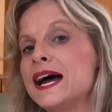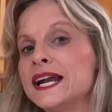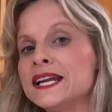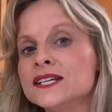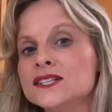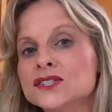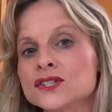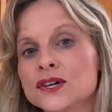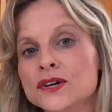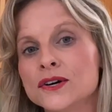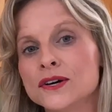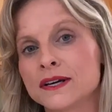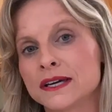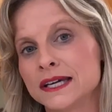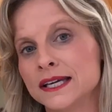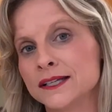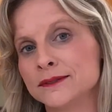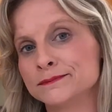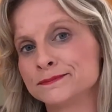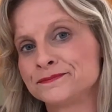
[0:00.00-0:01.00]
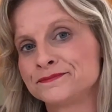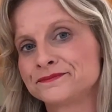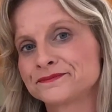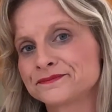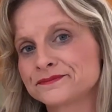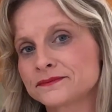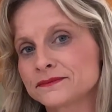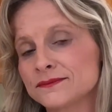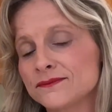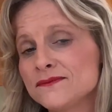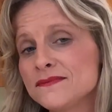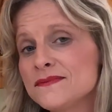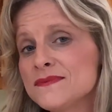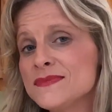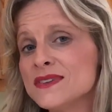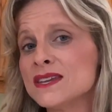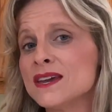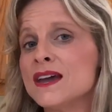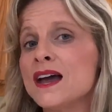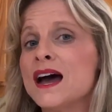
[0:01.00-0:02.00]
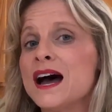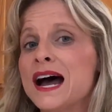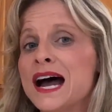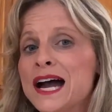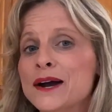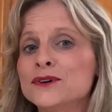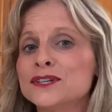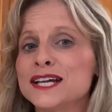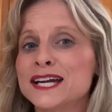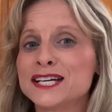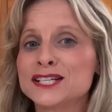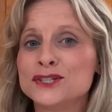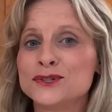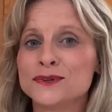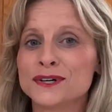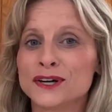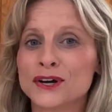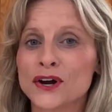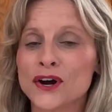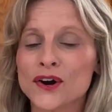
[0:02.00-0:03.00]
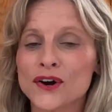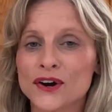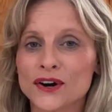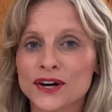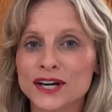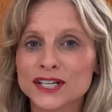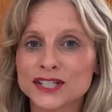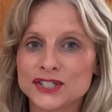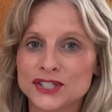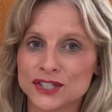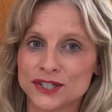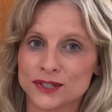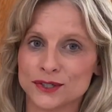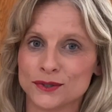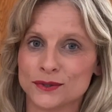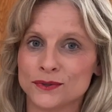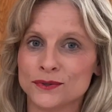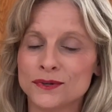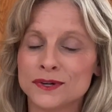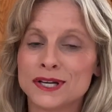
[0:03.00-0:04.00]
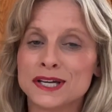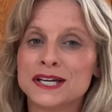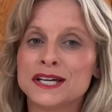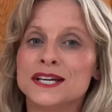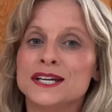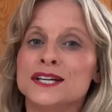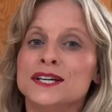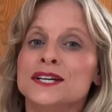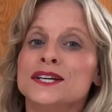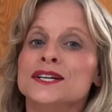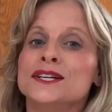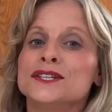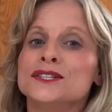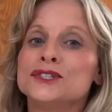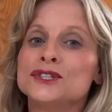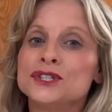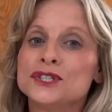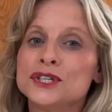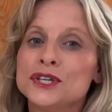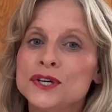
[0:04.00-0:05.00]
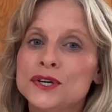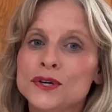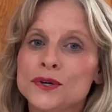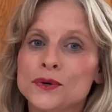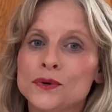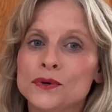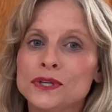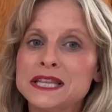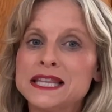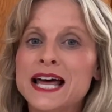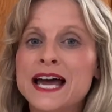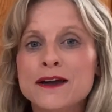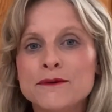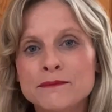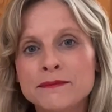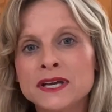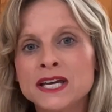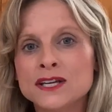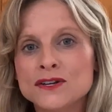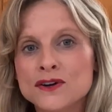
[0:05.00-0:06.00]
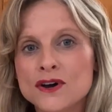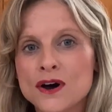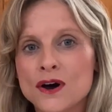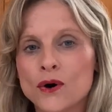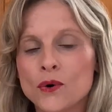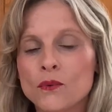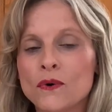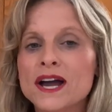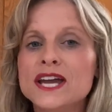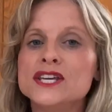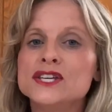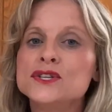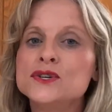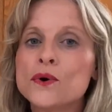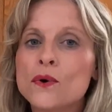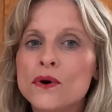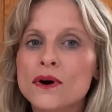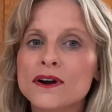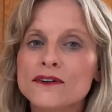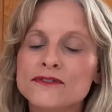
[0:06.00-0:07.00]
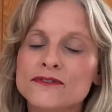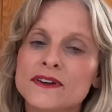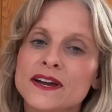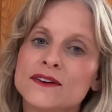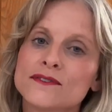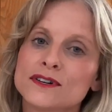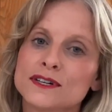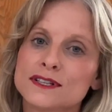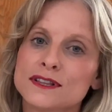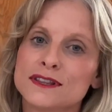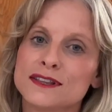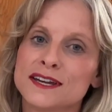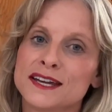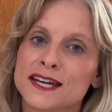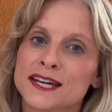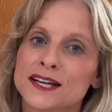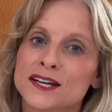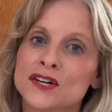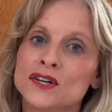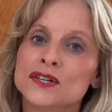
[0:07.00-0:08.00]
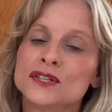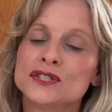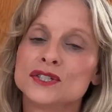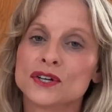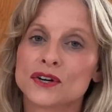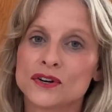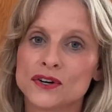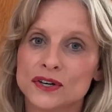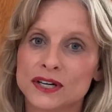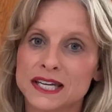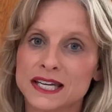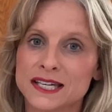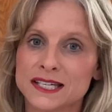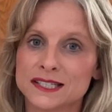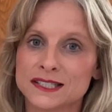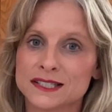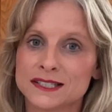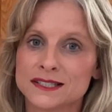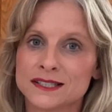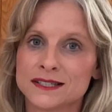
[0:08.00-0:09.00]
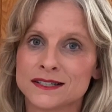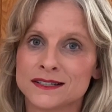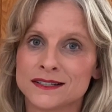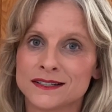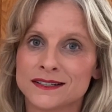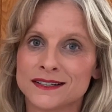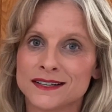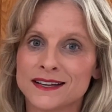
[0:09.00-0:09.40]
that is cooking, I would like to encourage you to let me know what your favorite thing to cook is.